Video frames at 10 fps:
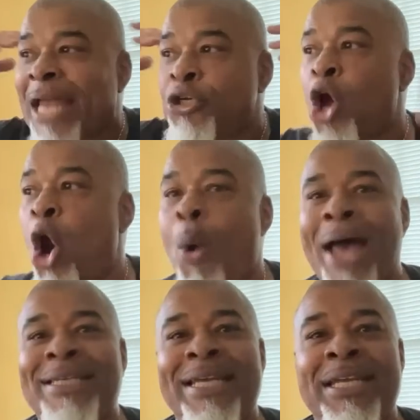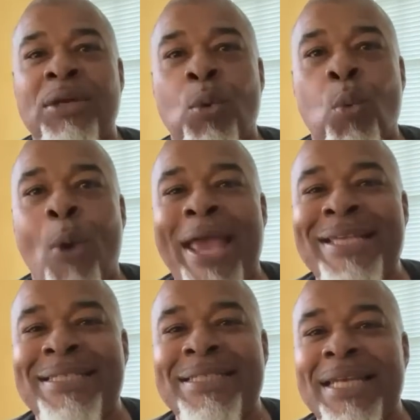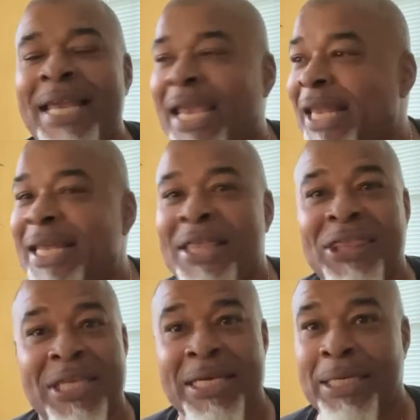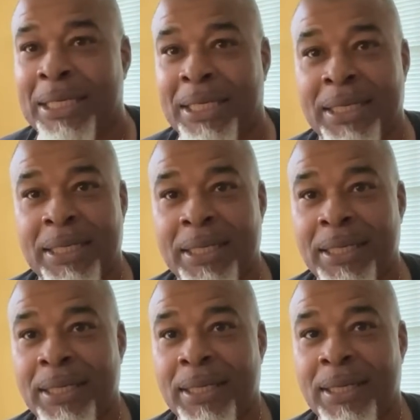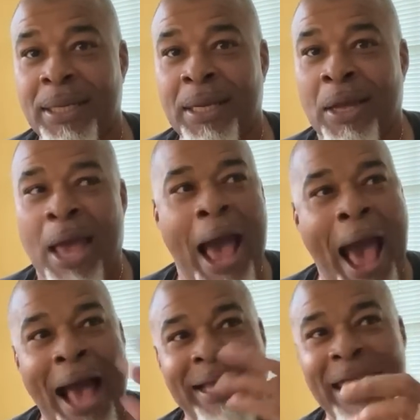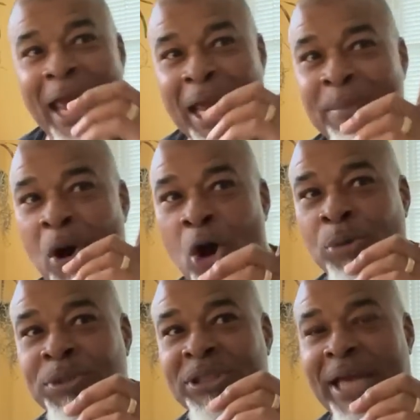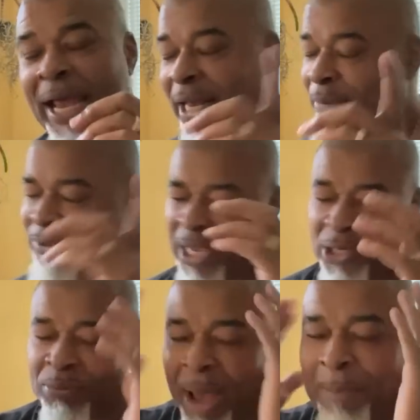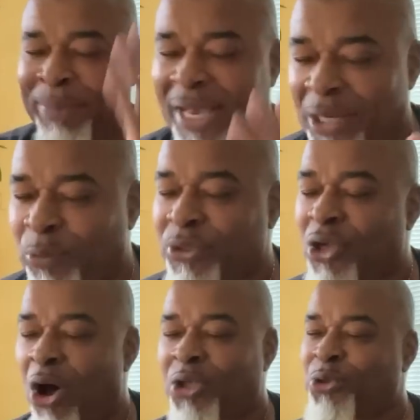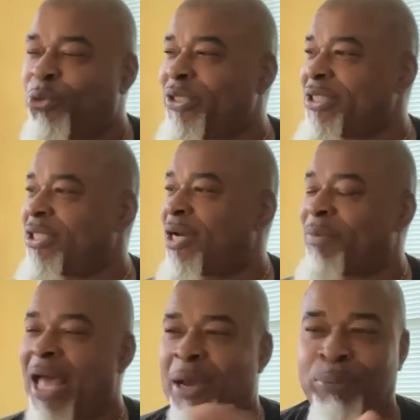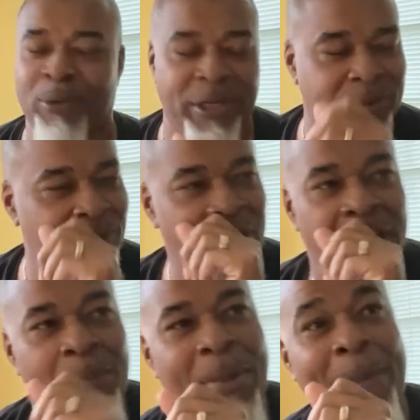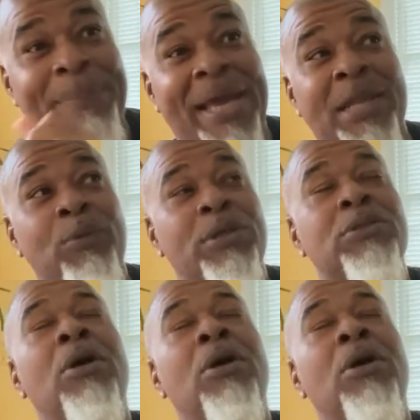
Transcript: know I didn't waste anything. I came home today and I'm telling you, my belly was all twisted up like a pretzel. My belly was,